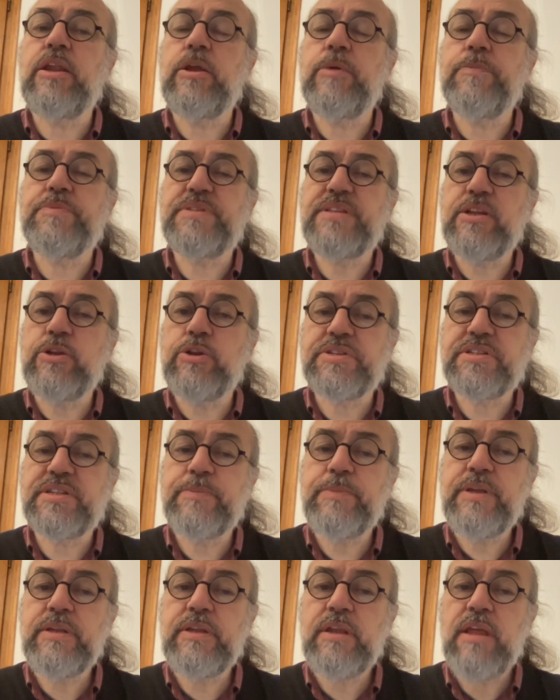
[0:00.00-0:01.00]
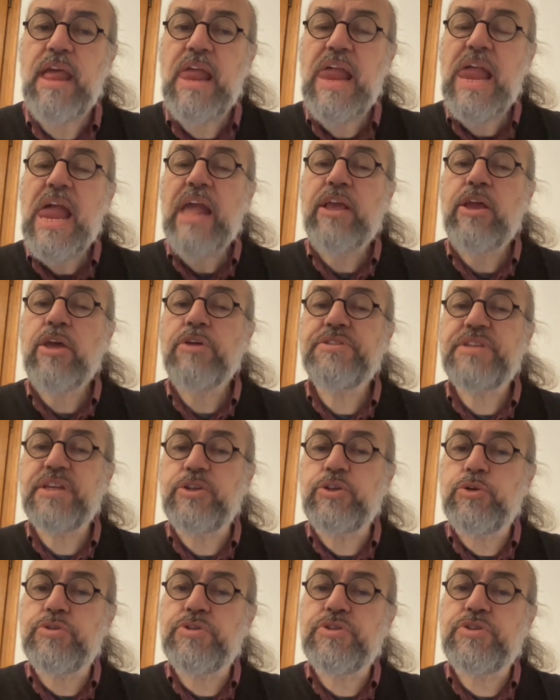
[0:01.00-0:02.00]
psilocybin
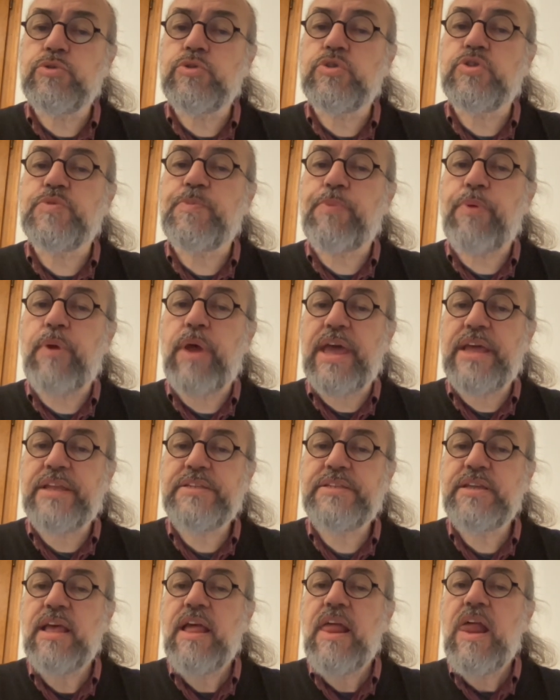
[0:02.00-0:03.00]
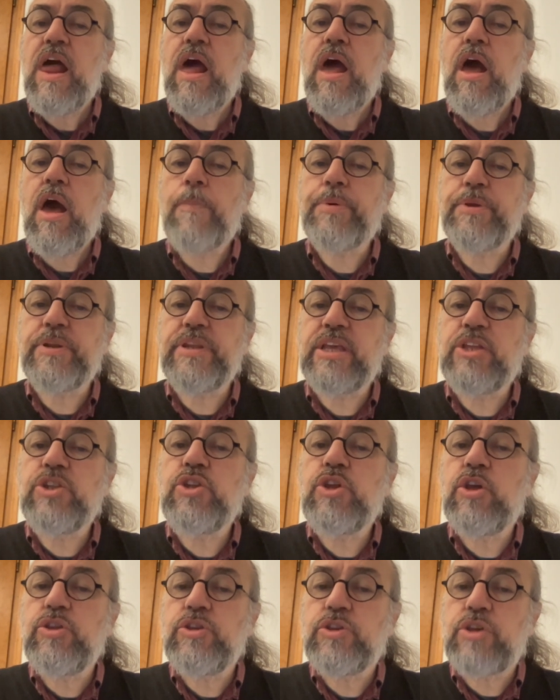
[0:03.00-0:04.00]
continues to spread,
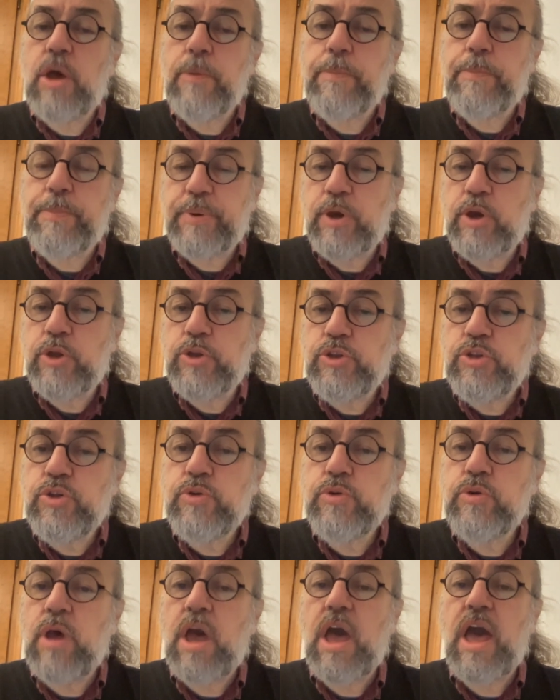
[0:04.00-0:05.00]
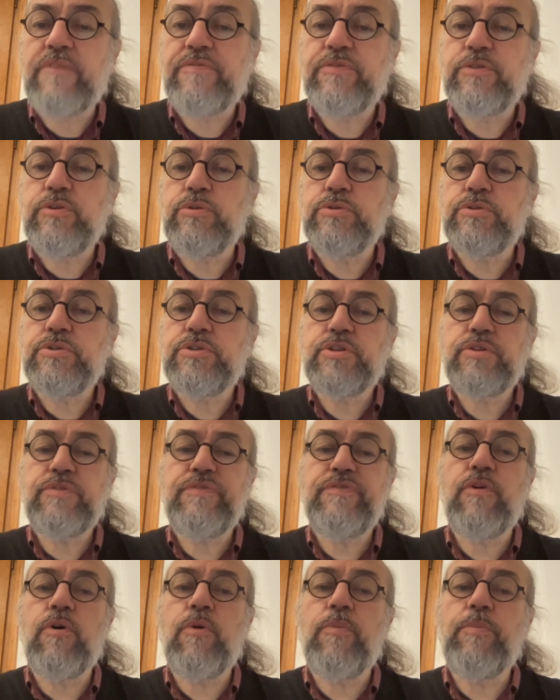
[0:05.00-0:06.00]
opening up new avenues
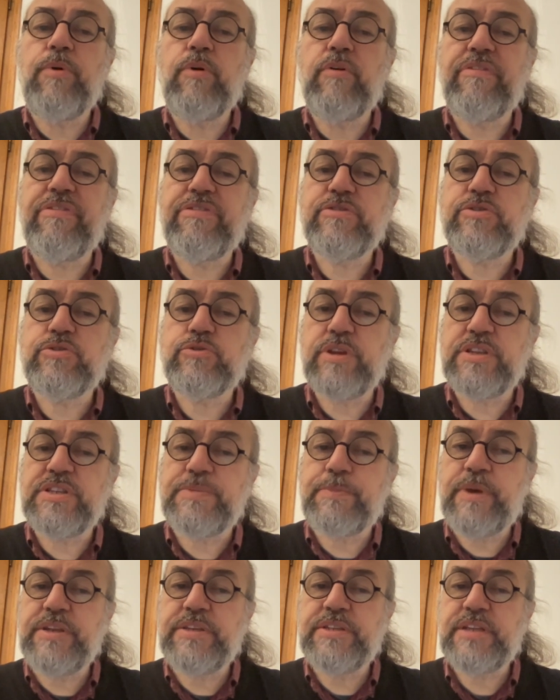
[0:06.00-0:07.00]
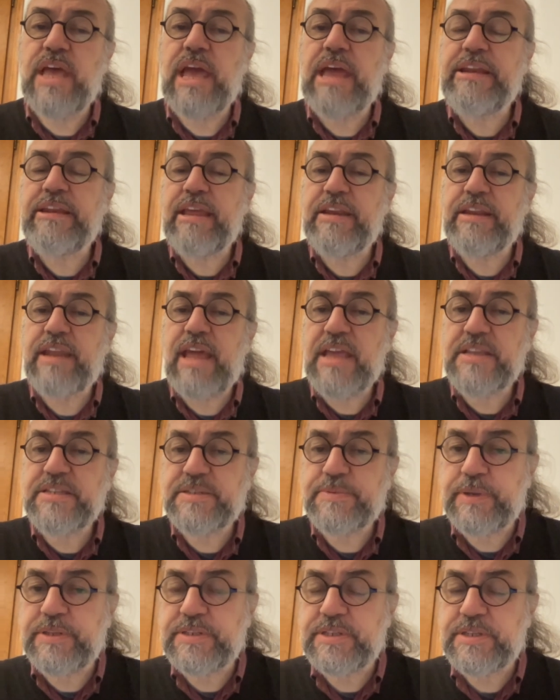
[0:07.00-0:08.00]
for both treatment and
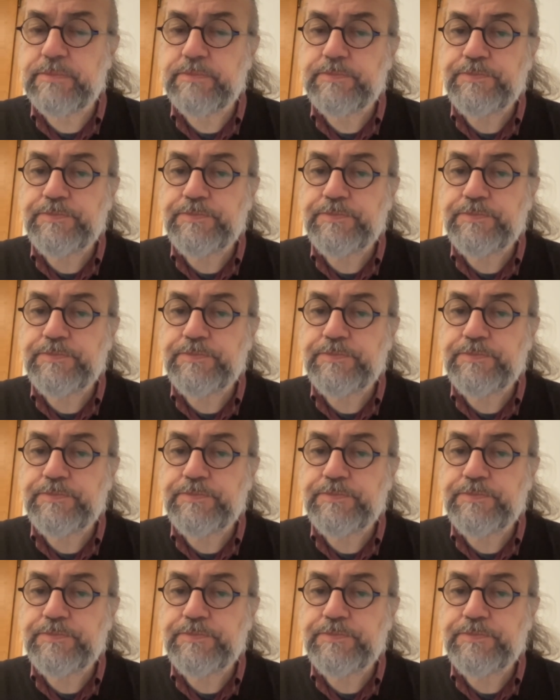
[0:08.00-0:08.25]
enhancement.